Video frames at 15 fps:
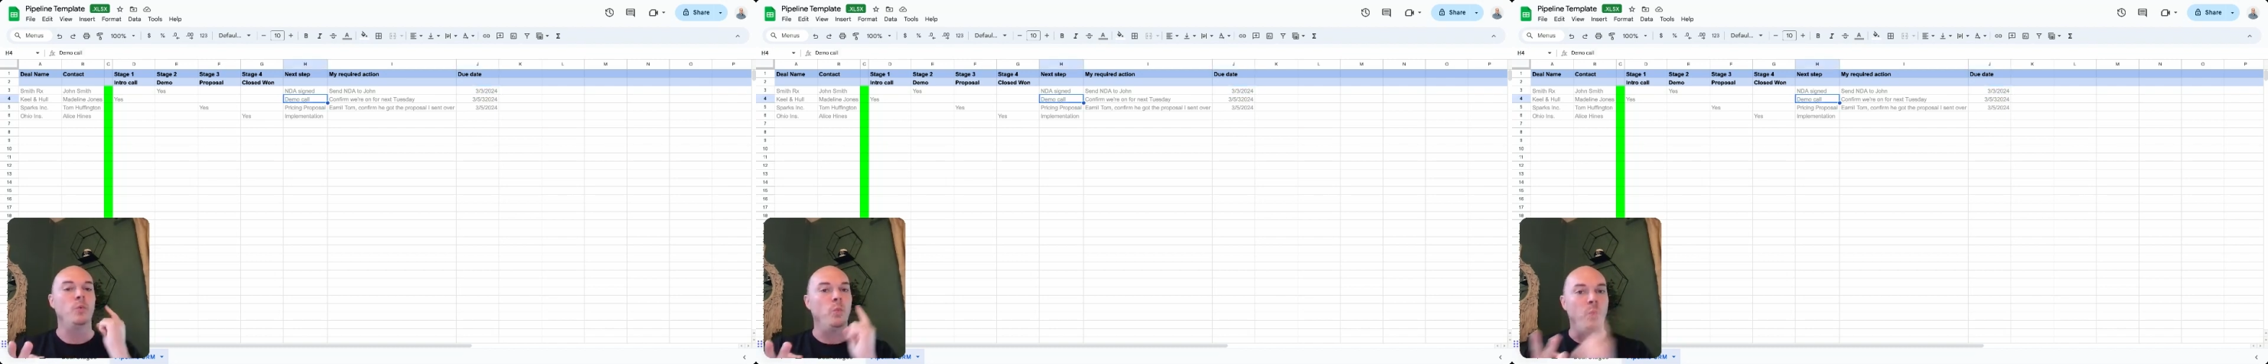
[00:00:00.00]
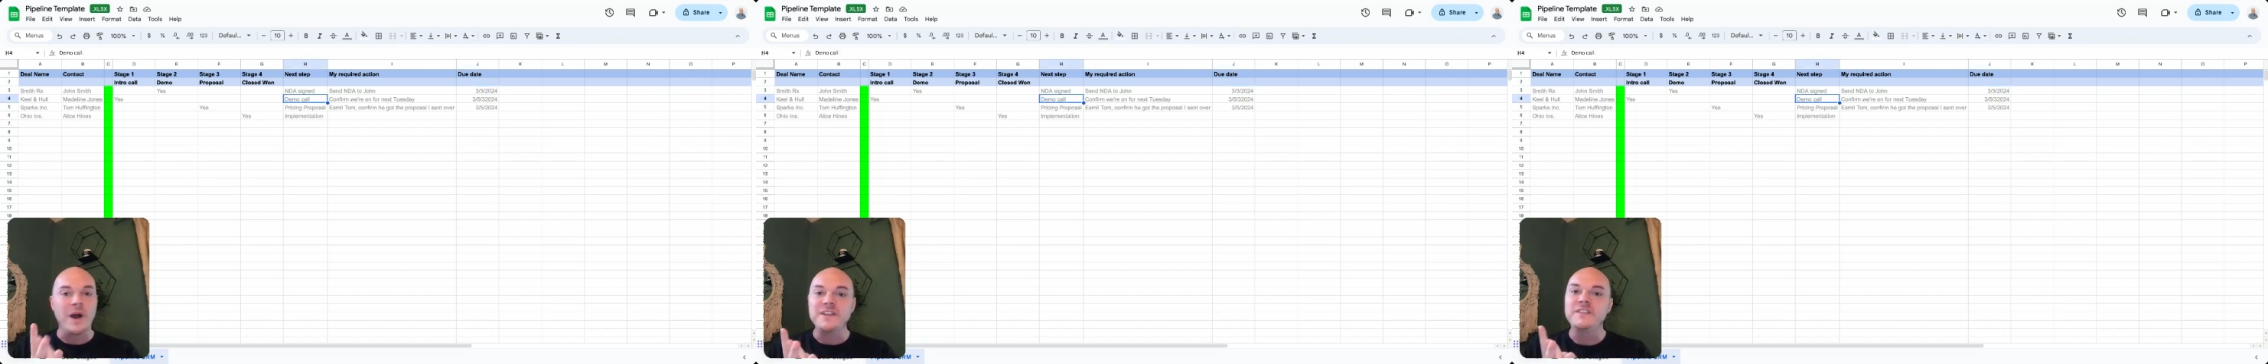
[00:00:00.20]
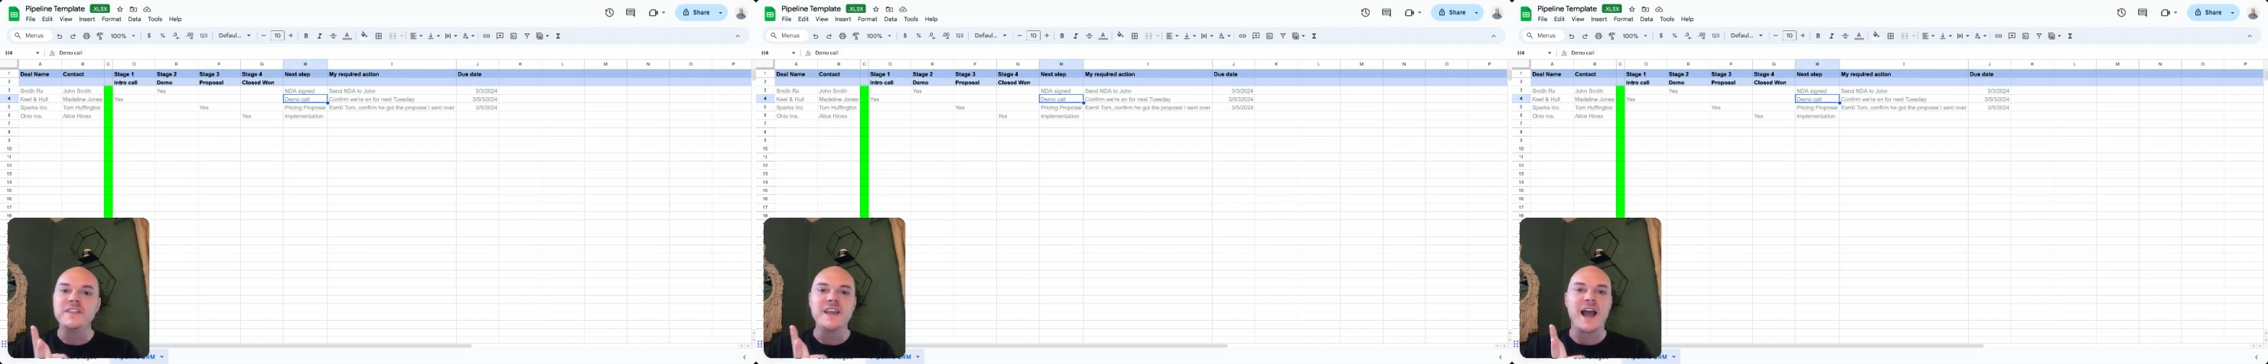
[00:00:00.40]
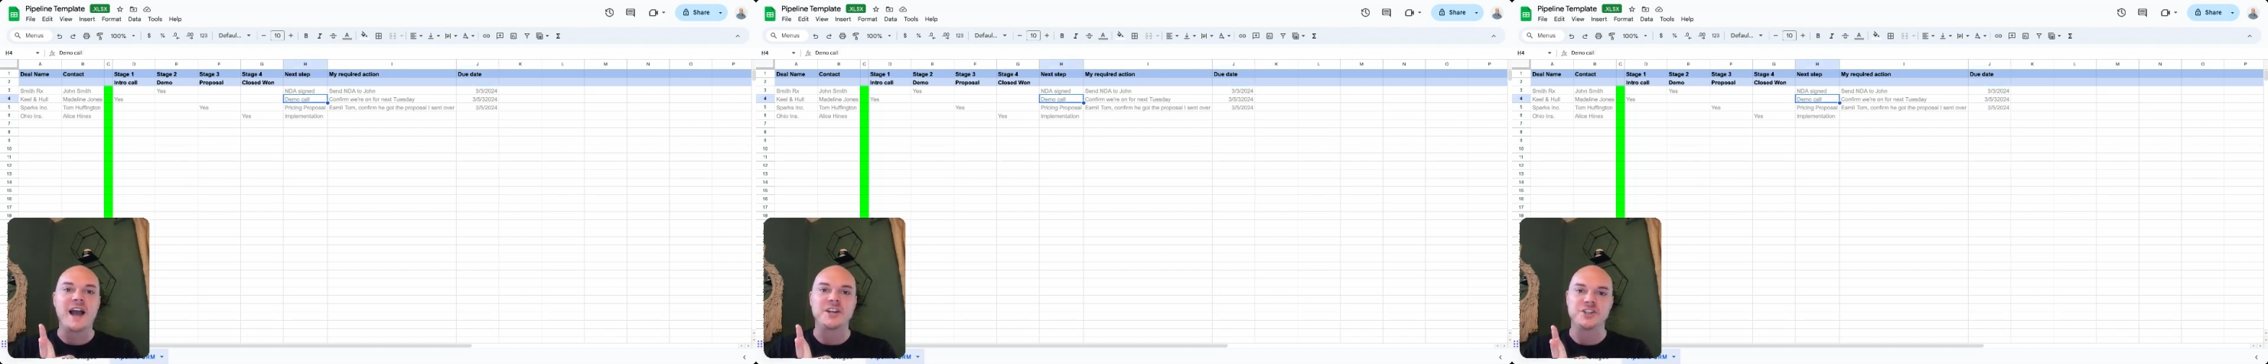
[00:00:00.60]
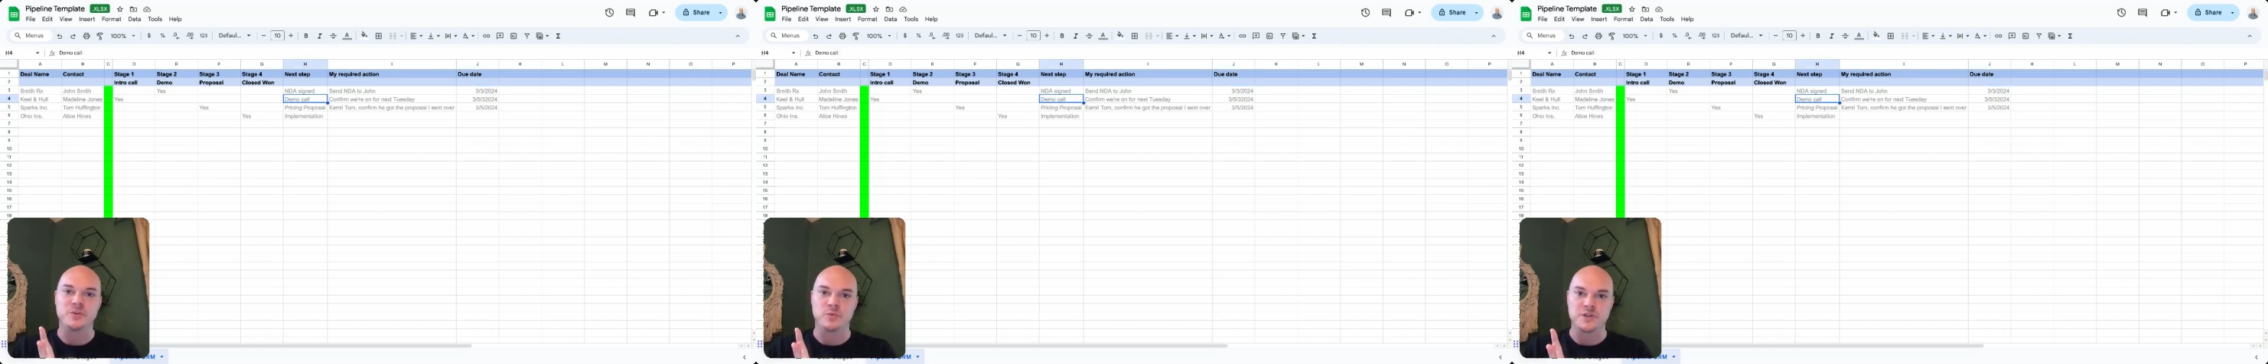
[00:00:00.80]
What's the
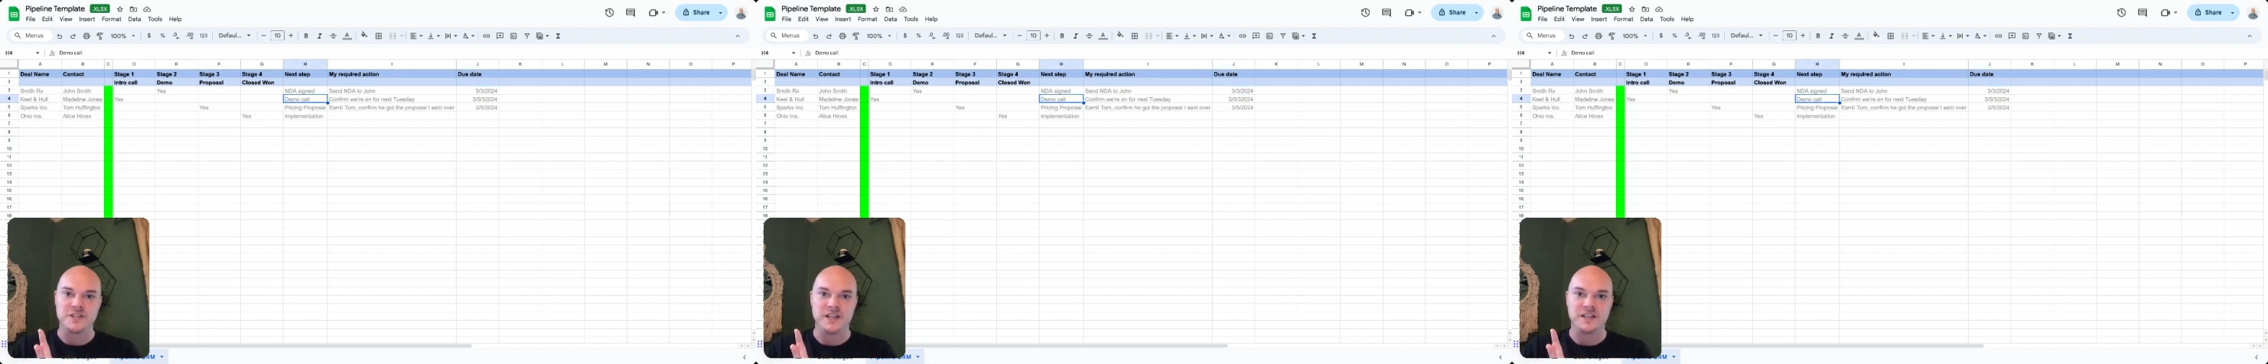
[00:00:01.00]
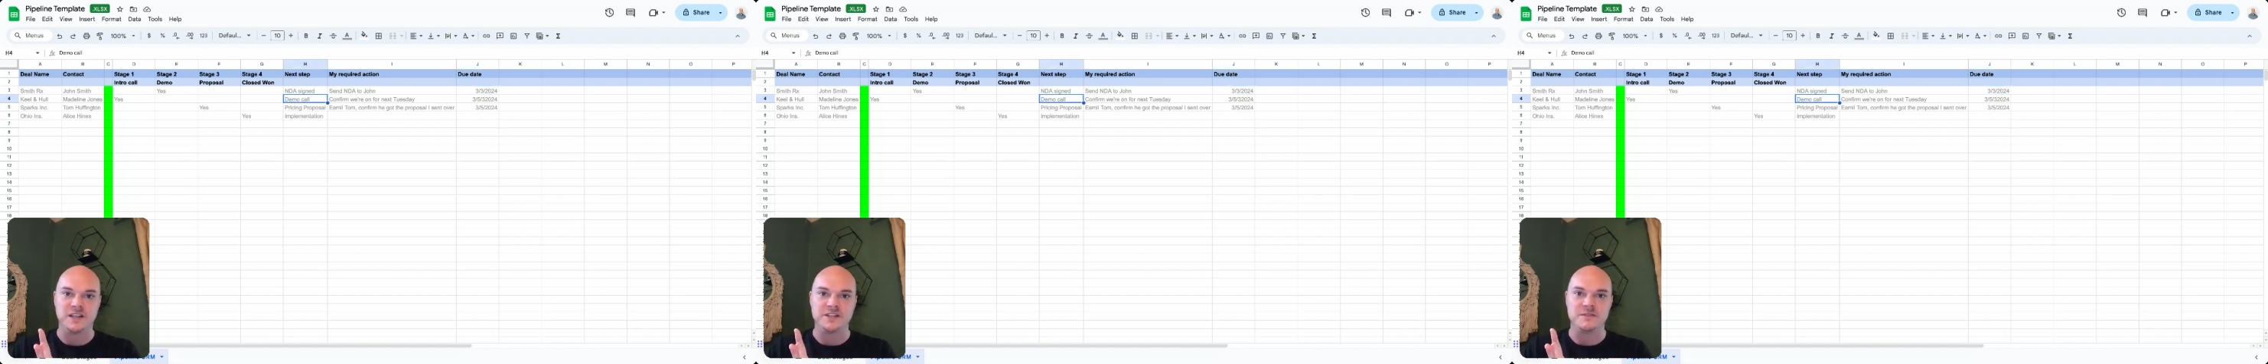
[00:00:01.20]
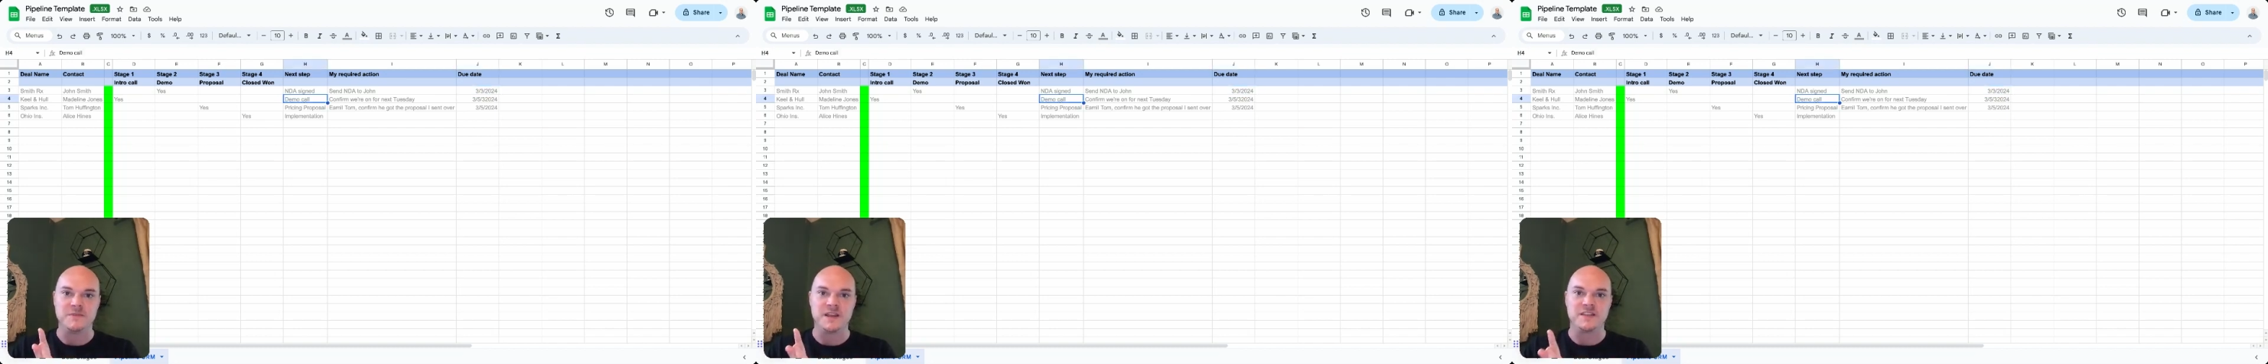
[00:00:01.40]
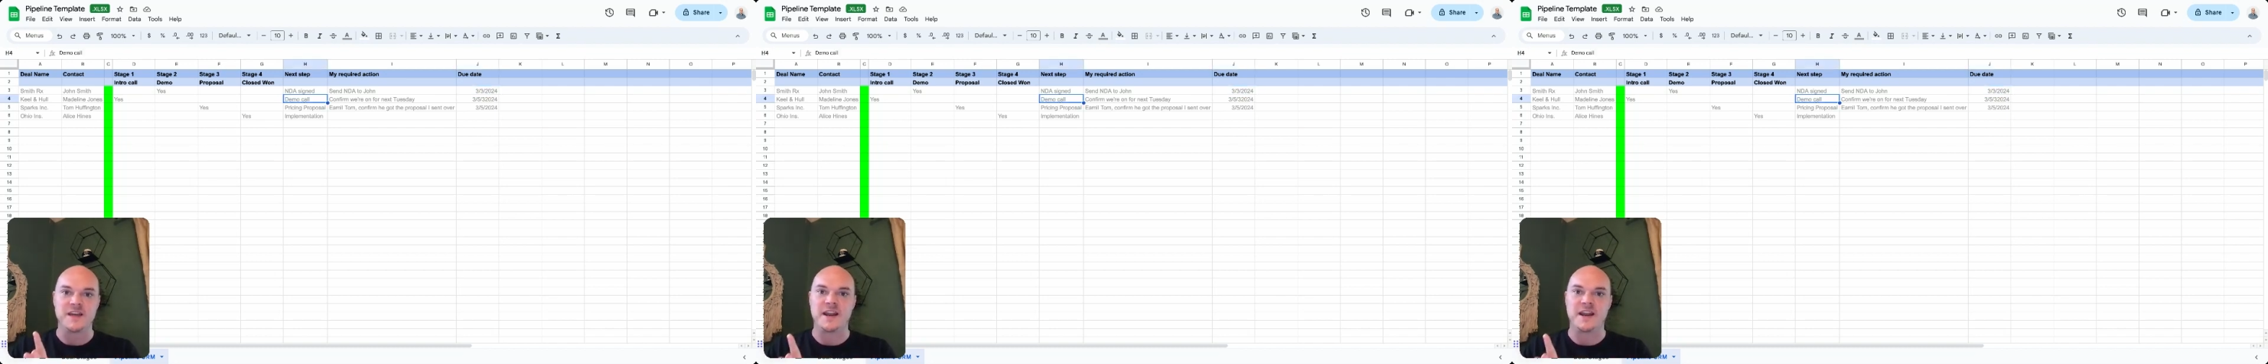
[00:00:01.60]
action we're taking to make